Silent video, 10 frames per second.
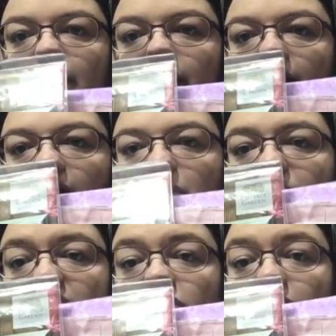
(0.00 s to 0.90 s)
But
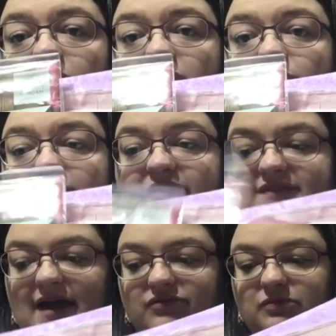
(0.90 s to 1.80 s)
no, I'm really pleased to
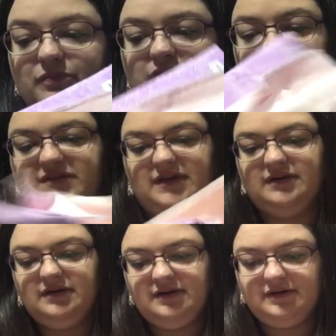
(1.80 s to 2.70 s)
have the bird done.
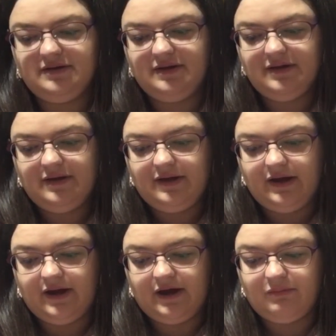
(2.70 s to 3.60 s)

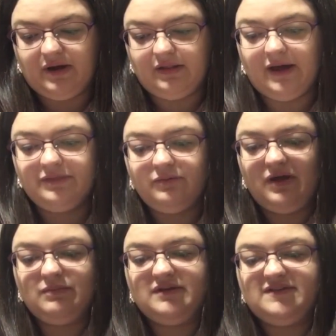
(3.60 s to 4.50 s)
I like the way
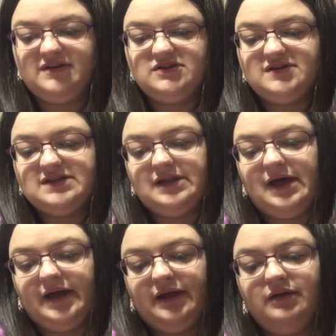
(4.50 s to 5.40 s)
my stitches are
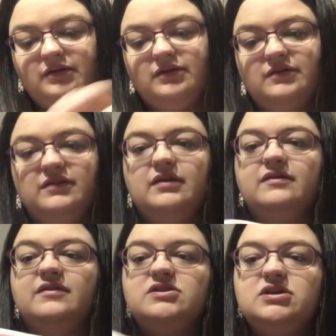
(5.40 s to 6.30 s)
lying,
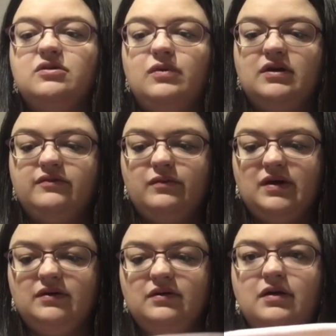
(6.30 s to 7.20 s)
stitching it
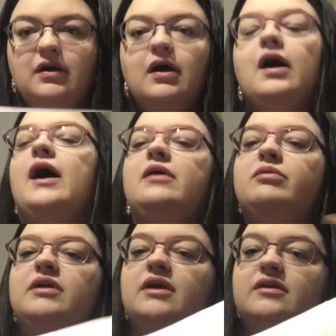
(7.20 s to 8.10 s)
1/1. I
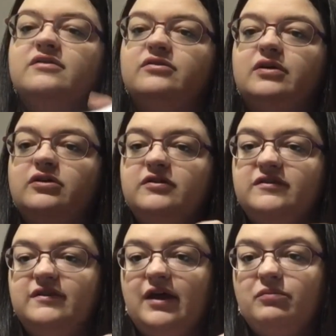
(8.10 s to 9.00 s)
put it into a
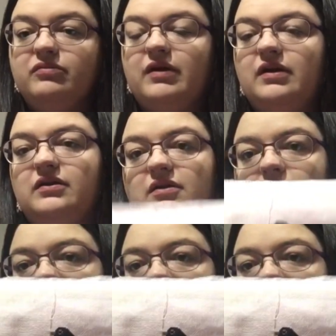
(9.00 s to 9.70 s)
Q-snap rather than on a